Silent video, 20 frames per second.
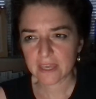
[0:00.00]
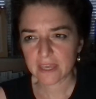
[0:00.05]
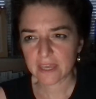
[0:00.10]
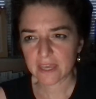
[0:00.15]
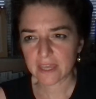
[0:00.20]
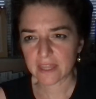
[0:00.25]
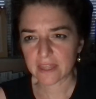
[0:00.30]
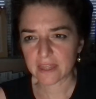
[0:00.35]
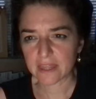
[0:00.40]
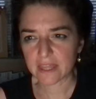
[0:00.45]

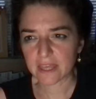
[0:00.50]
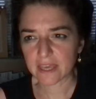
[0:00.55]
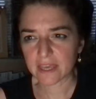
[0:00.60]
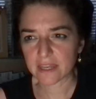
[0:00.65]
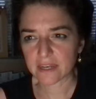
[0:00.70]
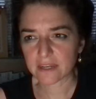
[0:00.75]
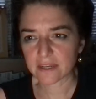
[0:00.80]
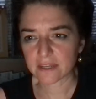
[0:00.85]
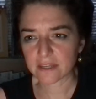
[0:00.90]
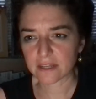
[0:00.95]
And
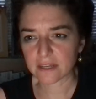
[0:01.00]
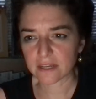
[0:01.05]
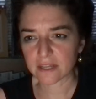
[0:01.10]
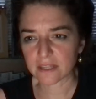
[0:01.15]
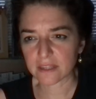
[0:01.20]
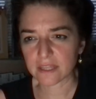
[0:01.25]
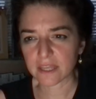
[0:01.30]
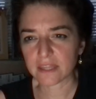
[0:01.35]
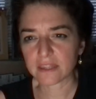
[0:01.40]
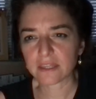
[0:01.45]
then
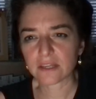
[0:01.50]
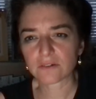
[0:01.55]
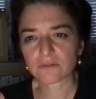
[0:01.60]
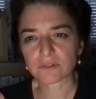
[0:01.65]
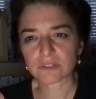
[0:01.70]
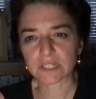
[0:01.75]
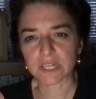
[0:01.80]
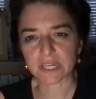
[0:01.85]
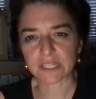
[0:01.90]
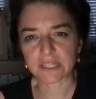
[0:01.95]
there
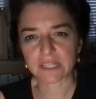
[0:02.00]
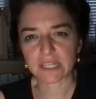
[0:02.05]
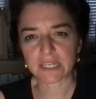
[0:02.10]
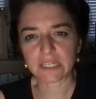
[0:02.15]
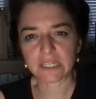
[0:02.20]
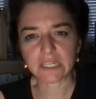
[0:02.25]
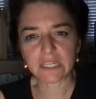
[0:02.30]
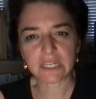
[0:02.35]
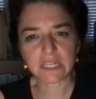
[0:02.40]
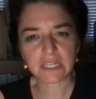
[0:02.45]
was like the
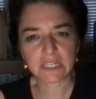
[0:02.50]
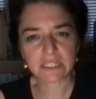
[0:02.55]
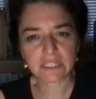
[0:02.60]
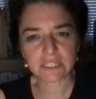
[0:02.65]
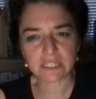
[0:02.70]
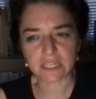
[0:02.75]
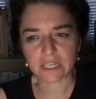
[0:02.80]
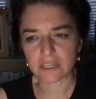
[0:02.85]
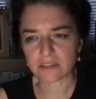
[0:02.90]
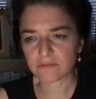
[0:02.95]

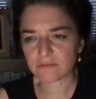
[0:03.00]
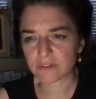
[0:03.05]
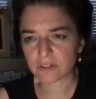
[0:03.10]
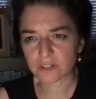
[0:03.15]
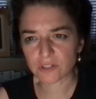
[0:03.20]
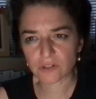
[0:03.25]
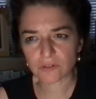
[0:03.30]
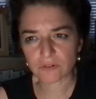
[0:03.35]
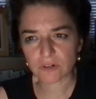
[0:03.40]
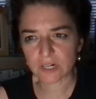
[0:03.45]
needs
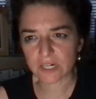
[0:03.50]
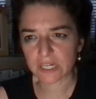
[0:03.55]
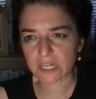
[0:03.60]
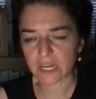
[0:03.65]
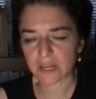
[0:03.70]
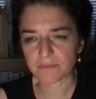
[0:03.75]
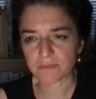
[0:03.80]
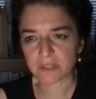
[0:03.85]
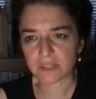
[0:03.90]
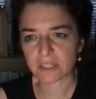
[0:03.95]
inventory.
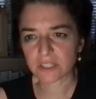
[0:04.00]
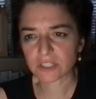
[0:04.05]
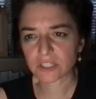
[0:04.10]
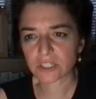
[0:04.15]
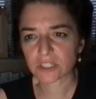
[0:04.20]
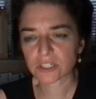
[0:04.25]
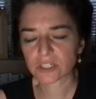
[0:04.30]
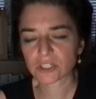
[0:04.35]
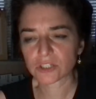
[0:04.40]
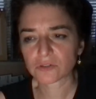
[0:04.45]
I mean, this
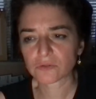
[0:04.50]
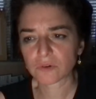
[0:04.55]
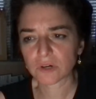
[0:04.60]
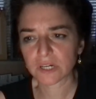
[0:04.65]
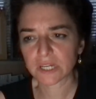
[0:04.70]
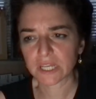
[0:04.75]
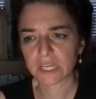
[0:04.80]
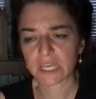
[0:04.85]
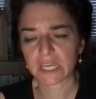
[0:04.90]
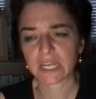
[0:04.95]
is
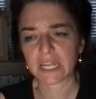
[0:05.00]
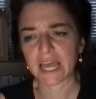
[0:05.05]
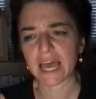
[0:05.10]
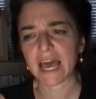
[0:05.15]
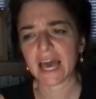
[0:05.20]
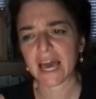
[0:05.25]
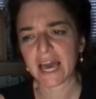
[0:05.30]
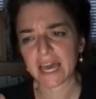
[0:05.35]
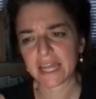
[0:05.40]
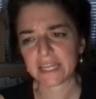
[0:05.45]
sorting and
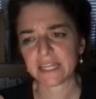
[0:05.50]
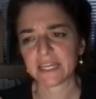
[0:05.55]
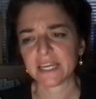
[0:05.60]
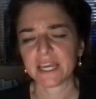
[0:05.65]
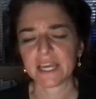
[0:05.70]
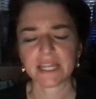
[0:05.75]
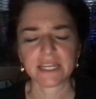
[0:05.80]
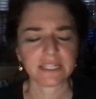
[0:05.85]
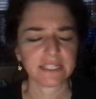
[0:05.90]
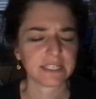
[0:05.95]

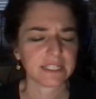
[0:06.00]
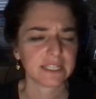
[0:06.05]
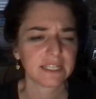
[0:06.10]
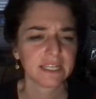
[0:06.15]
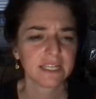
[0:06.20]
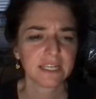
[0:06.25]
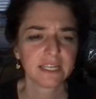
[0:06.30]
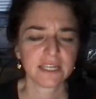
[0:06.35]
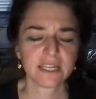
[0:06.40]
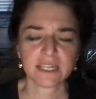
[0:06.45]
adding and
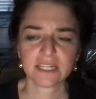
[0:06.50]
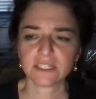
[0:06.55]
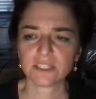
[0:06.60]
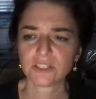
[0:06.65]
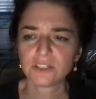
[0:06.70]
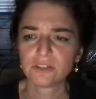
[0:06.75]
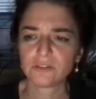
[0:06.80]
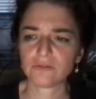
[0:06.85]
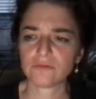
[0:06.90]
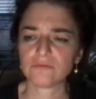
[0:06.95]

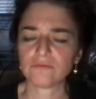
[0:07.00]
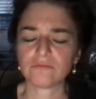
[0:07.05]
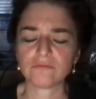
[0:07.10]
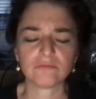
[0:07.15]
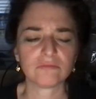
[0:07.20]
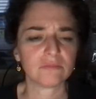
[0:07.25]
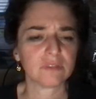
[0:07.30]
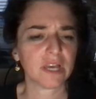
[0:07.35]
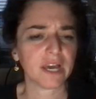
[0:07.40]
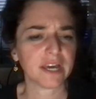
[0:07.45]
to
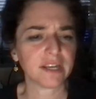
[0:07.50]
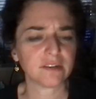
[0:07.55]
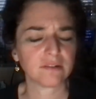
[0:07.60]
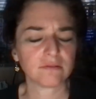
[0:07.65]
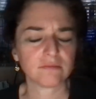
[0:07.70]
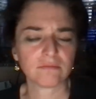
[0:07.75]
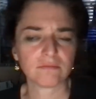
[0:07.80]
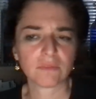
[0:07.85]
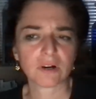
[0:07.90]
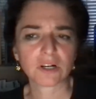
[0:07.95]
that
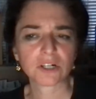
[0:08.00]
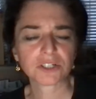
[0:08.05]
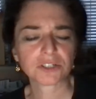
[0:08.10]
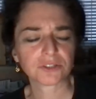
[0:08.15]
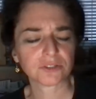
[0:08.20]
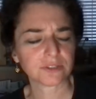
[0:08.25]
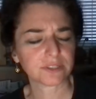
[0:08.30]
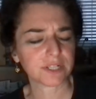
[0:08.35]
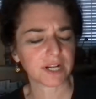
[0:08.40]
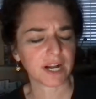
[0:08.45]

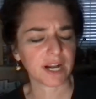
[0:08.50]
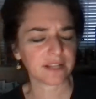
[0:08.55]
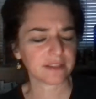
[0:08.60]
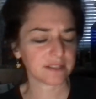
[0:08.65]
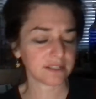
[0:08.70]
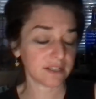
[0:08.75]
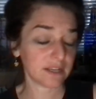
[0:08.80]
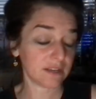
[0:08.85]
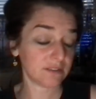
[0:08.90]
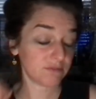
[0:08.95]
Marshall guy,
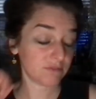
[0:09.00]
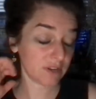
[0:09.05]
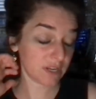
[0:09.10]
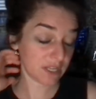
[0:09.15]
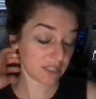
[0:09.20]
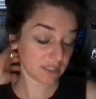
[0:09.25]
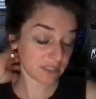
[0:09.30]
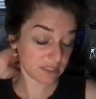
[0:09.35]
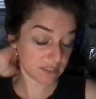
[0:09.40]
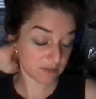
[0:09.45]
the
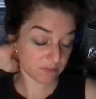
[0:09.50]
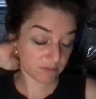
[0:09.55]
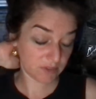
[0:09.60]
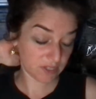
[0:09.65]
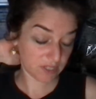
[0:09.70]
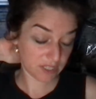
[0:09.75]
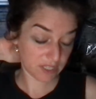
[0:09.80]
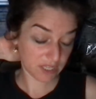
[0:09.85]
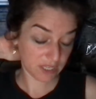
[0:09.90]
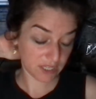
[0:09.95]
nonviolent
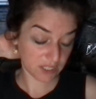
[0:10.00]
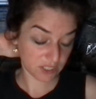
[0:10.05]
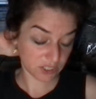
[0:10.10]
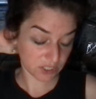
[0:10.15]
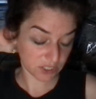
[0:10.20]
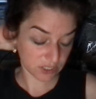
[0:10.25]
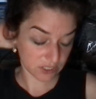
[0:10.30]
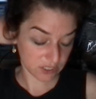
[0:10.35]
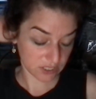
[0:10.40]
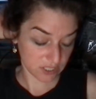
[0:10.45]

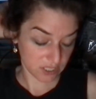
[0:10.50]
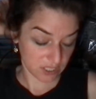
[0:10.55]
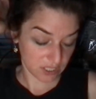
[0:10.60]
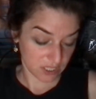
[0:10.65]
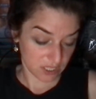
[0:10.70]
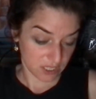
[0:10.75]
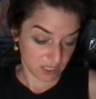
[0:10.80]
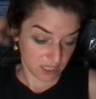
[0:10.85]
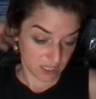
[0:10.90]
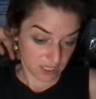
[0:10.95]
communication.
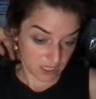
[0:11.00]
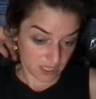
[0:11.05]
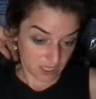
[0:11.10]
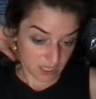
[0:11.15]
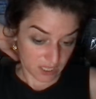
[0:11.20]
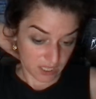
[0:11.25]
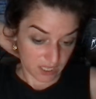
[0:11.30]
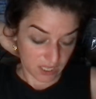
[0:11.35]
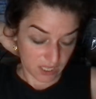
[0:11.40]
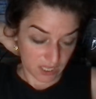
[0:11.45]

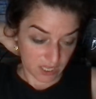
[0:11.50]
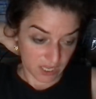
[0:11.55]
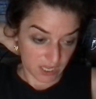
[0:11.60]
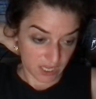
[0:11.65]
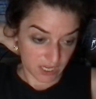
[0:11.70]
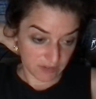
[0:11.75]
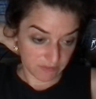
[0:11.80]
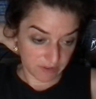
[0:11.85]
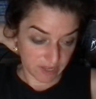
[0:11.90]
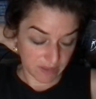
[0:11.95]

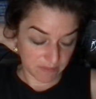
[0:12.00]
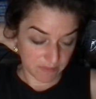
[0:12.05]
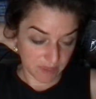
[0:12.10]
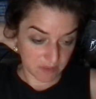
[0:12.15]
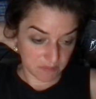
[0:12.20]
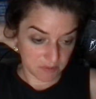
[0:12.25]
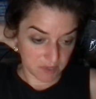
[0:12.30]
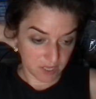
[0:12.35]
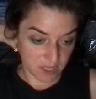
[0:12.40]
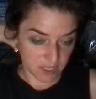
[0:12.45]
Anyway,
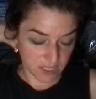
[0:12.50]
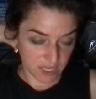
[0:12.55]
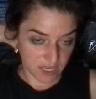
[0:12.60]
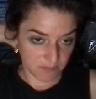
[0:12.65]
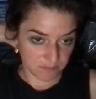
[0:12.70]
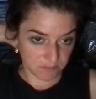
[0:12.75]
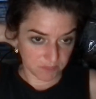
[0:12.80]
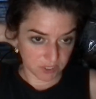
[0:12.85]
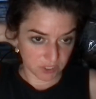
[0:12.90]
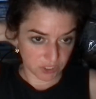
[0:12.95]
maybe I'll
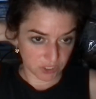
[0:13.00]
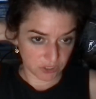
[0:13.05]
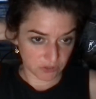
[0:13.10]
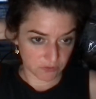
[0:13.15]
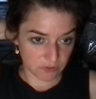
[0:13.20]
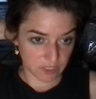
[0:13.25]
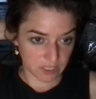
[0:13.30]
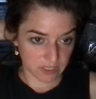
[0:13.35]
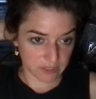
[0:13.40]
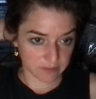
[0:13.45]
keep this
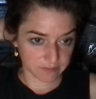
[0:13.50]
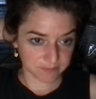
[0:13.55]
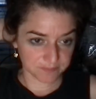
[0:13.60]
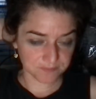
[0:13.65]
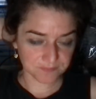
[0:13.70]
short.